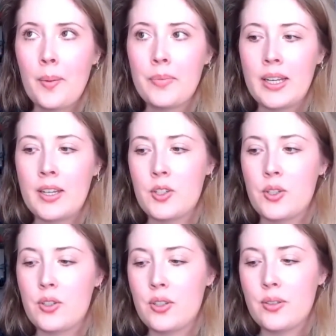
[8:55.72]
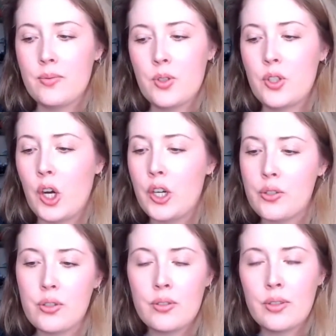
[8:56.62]
Then I just
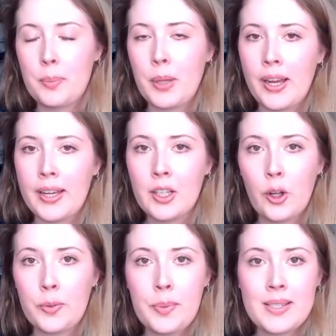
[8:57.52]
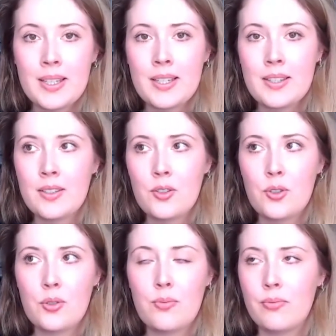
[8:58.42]
start applying the color
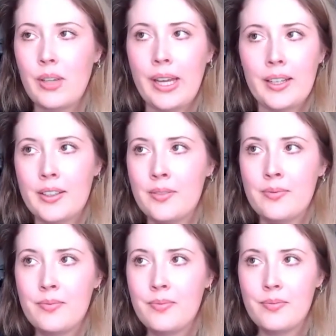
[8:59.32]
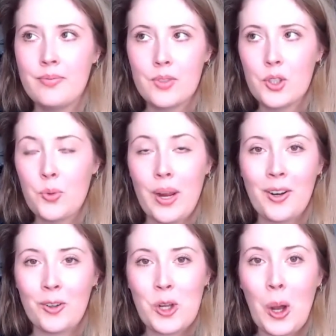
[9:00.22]
mixes like straight
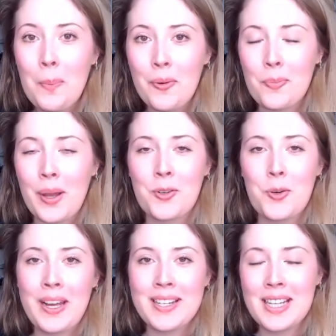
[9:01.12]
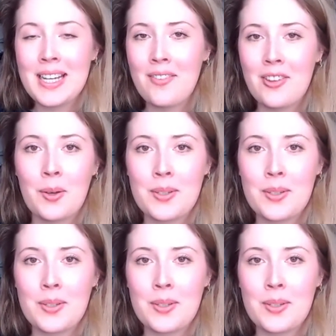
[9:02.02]
on top of my underpainting, even though